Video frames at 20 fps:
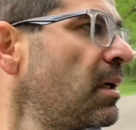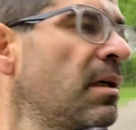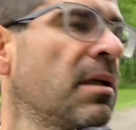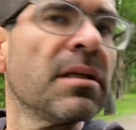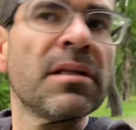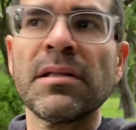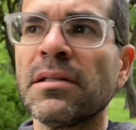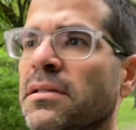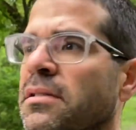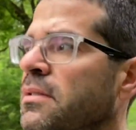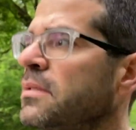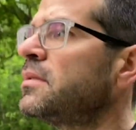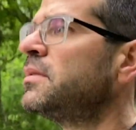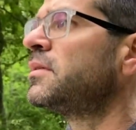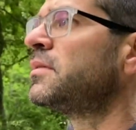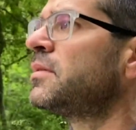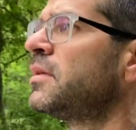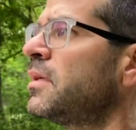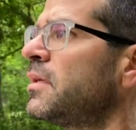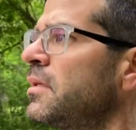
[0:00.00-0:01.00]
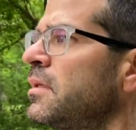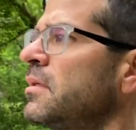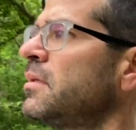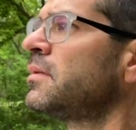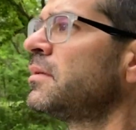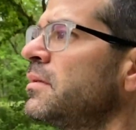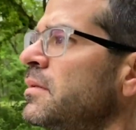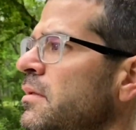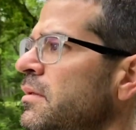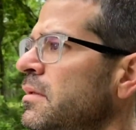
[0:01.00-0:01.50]
this is,
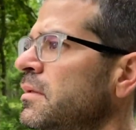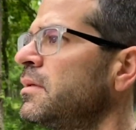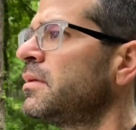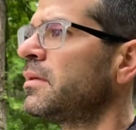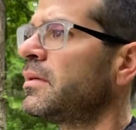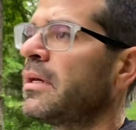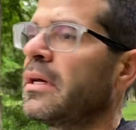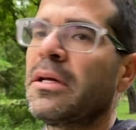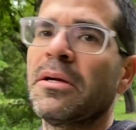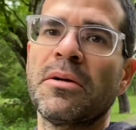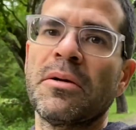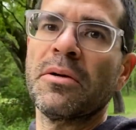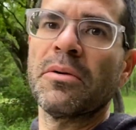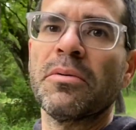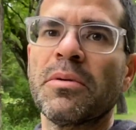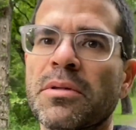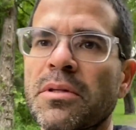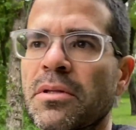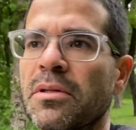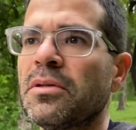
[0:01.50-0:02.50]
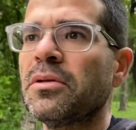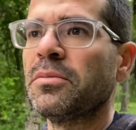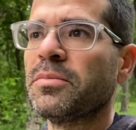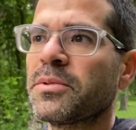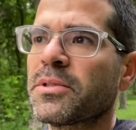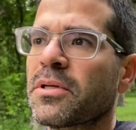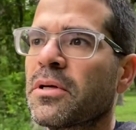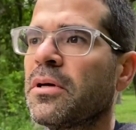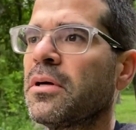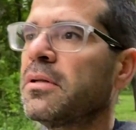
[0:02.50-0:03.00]
I don't know what the loop's
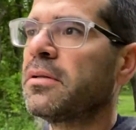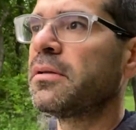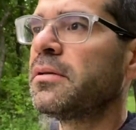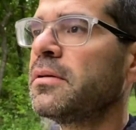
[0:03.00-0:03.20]
called.